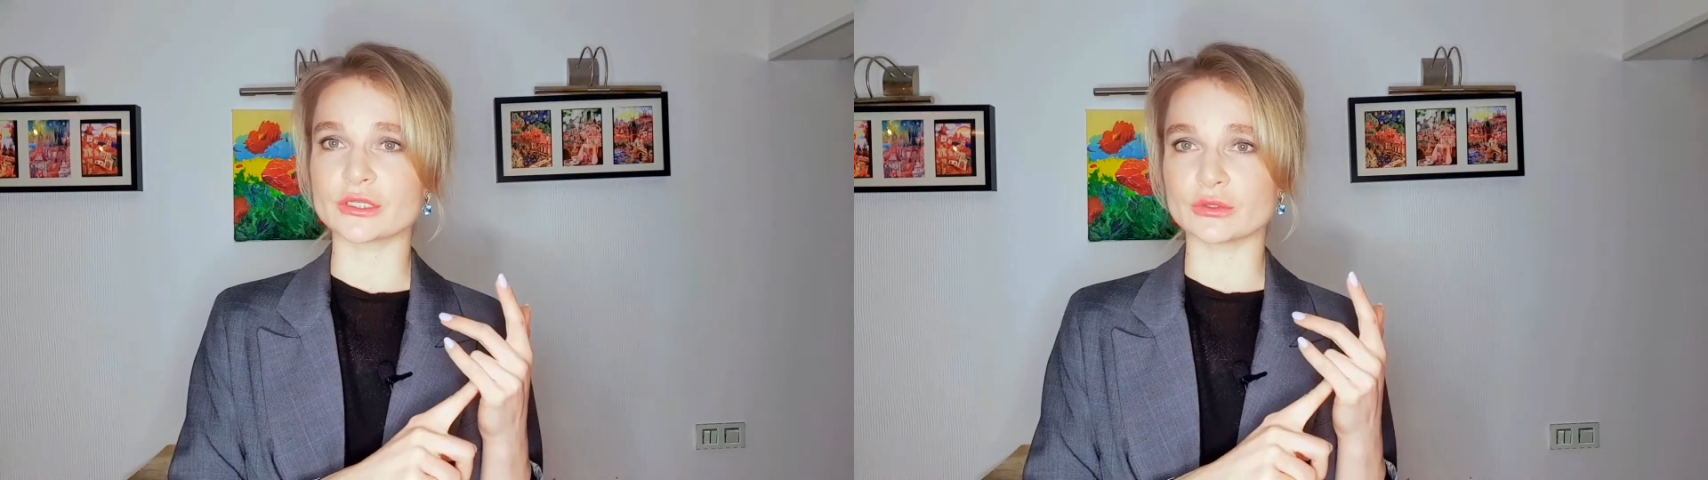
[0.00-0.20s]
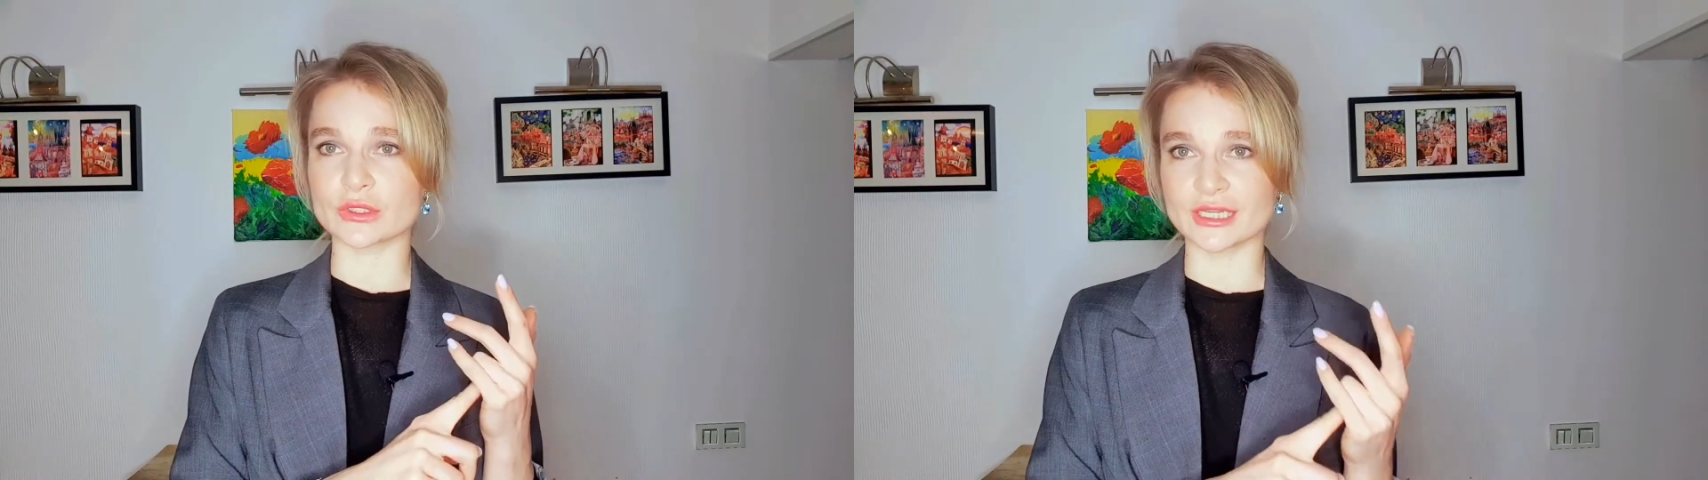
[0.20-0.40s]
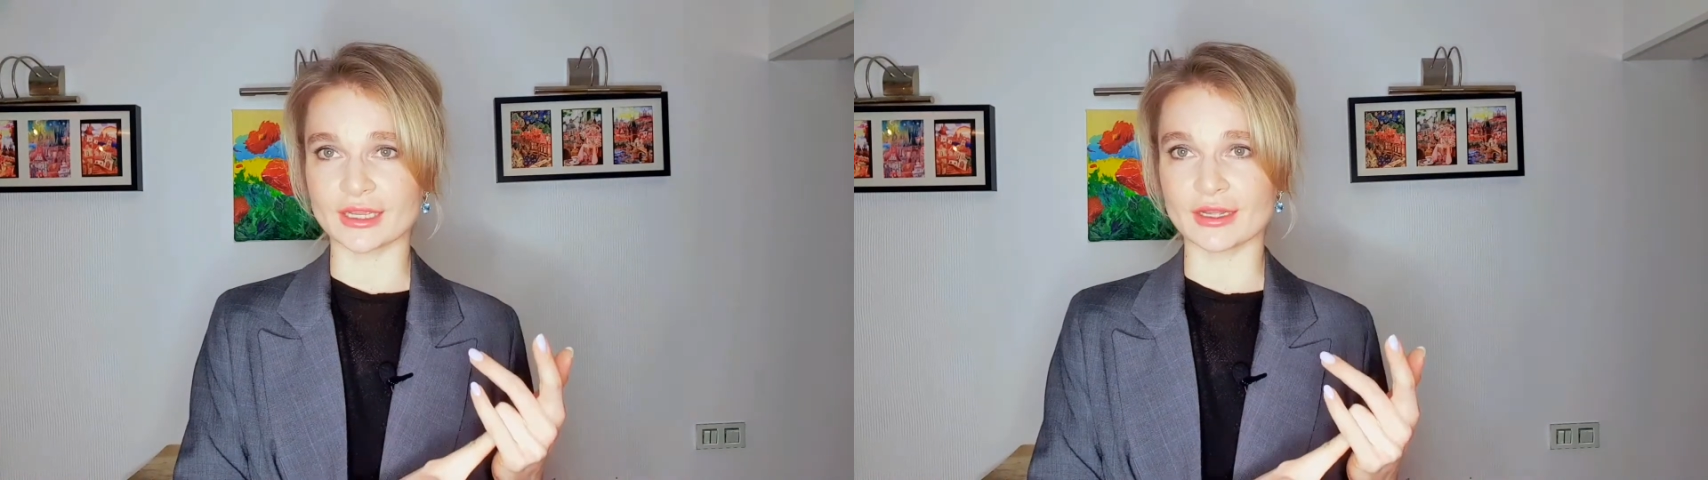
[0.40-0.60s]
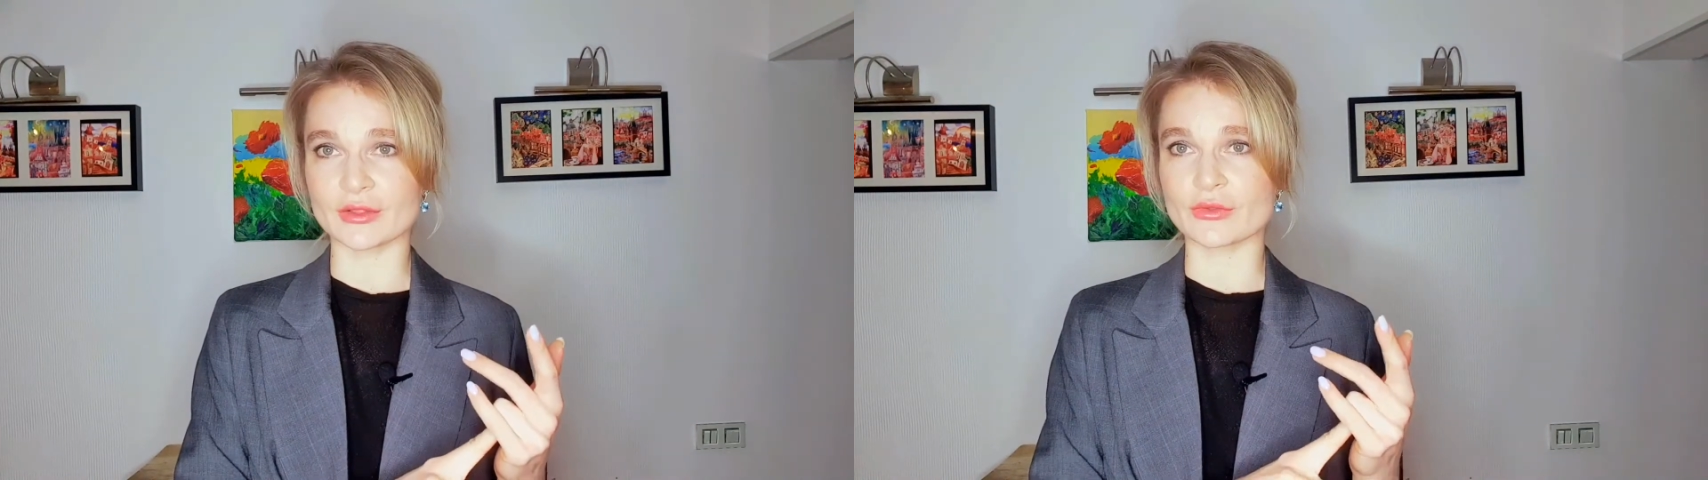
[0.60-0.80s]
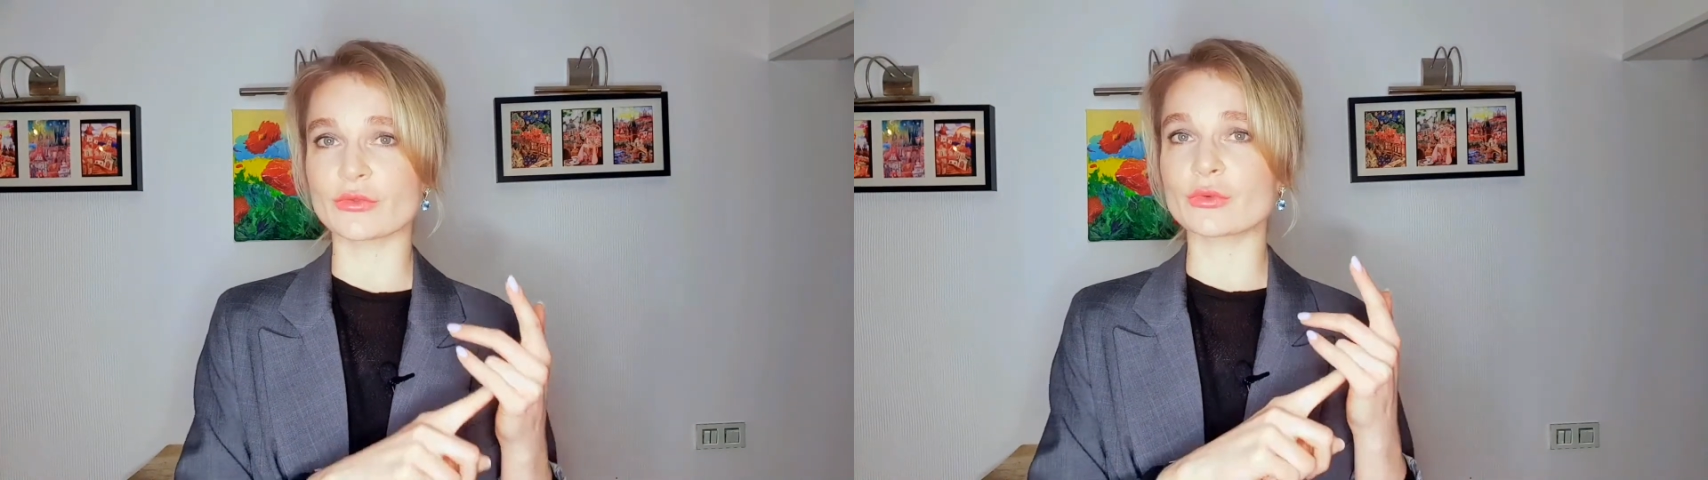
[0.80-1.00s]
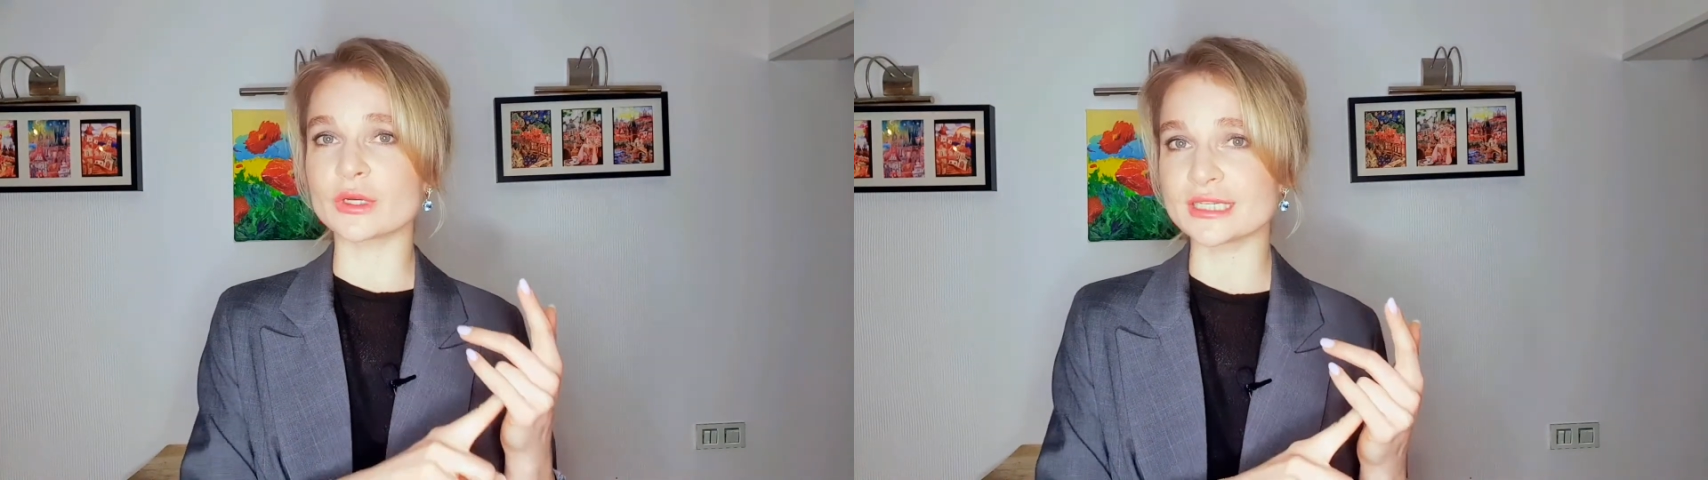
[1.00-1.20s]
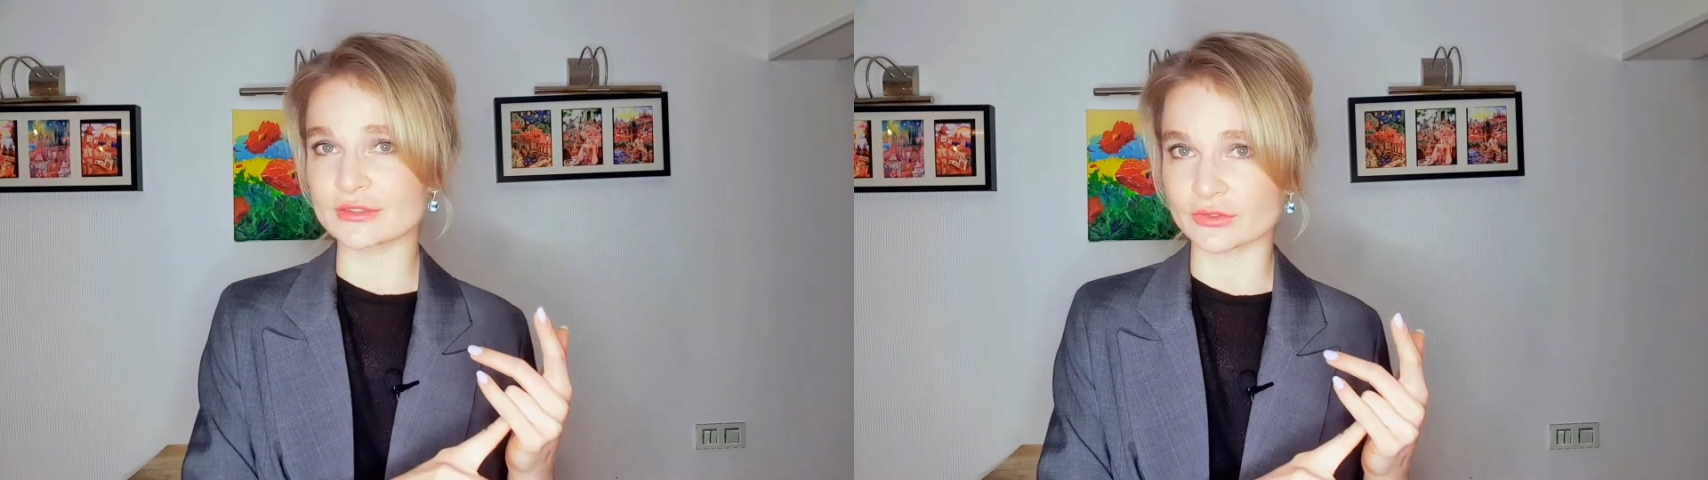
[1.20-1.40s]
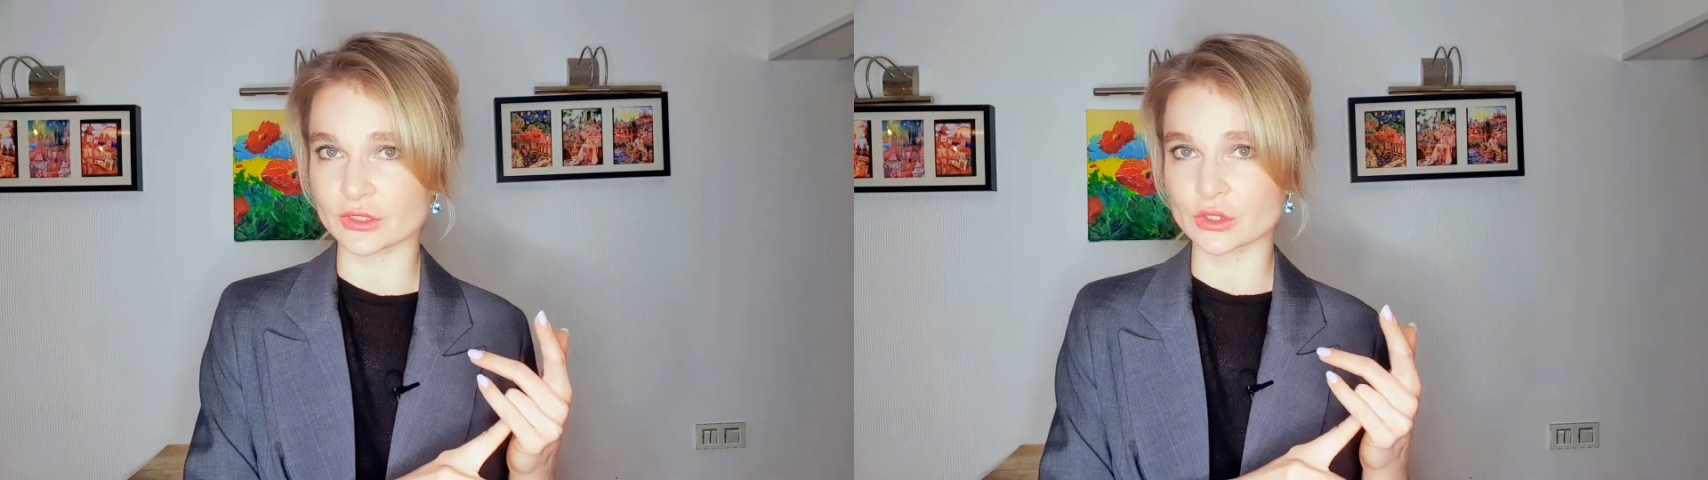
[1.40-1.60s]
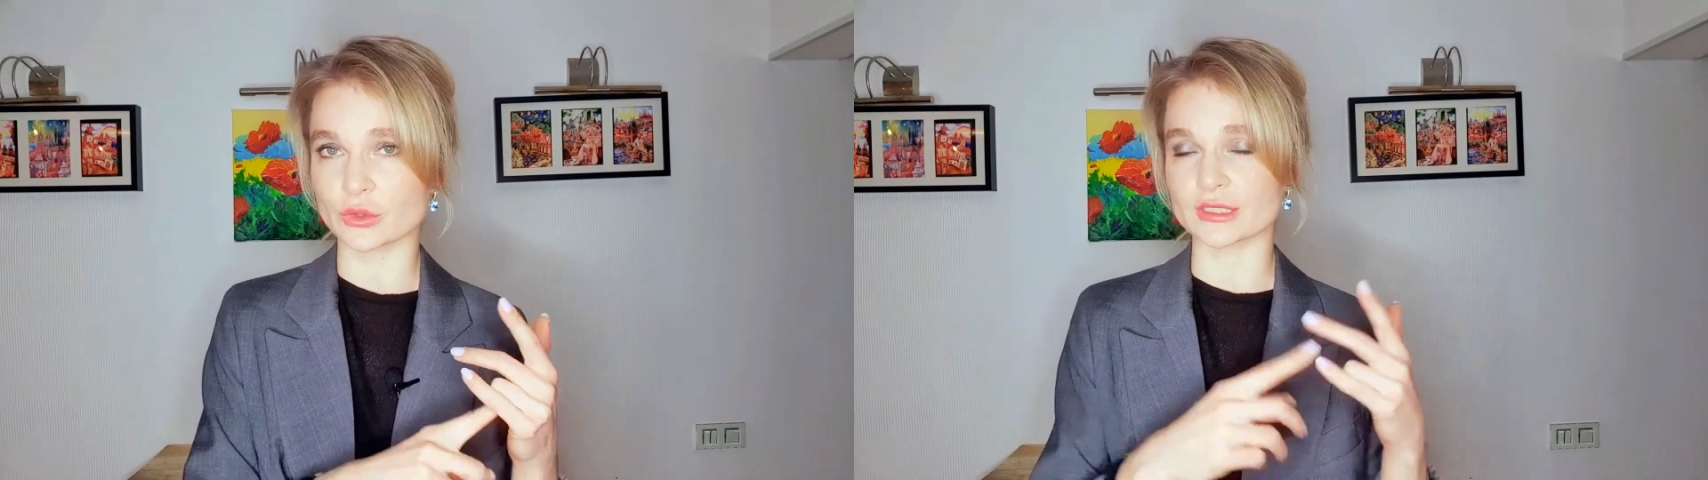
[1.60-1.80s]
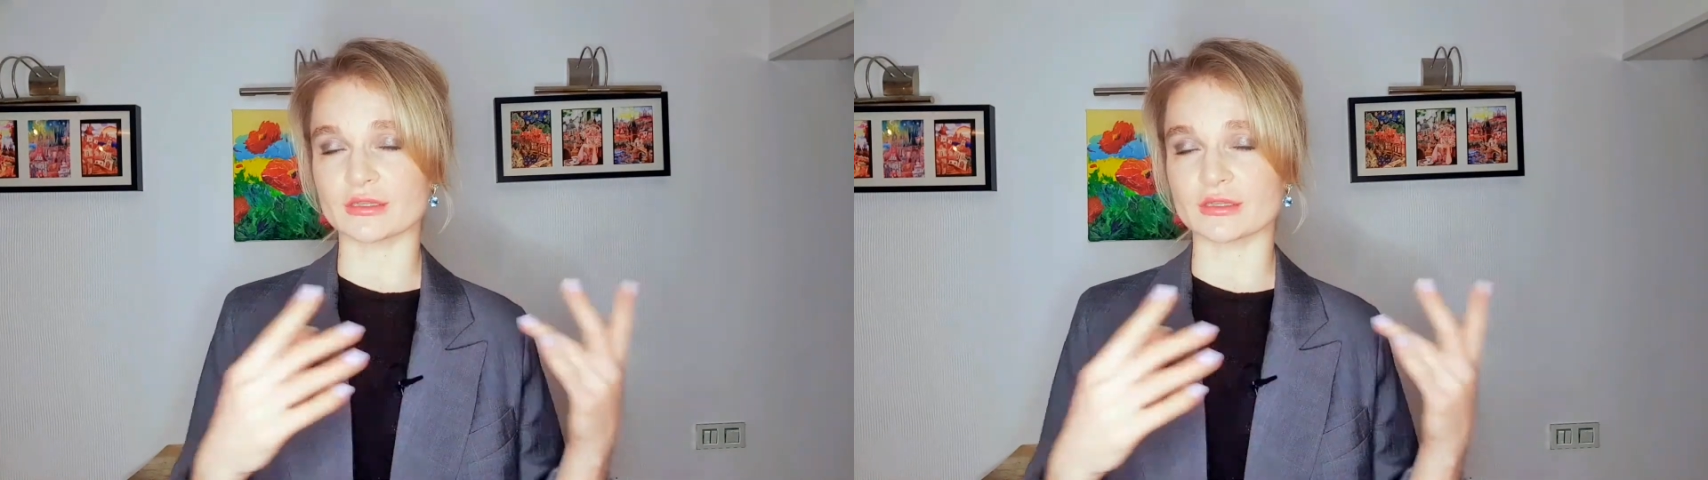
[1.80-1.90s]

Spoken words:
to tell 3 different stories.